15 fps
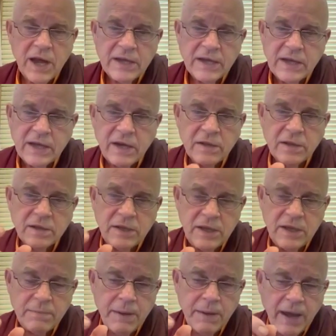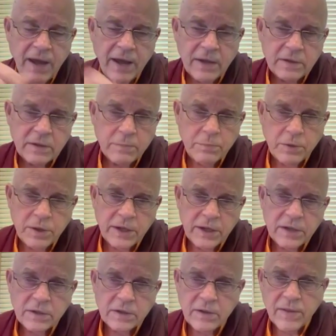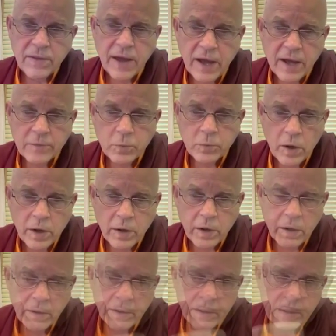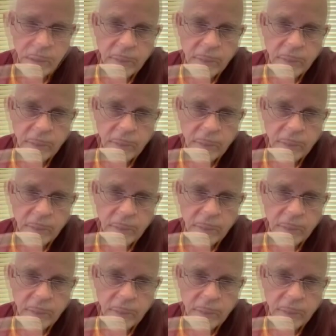I needed the tea bag to put into the hot water.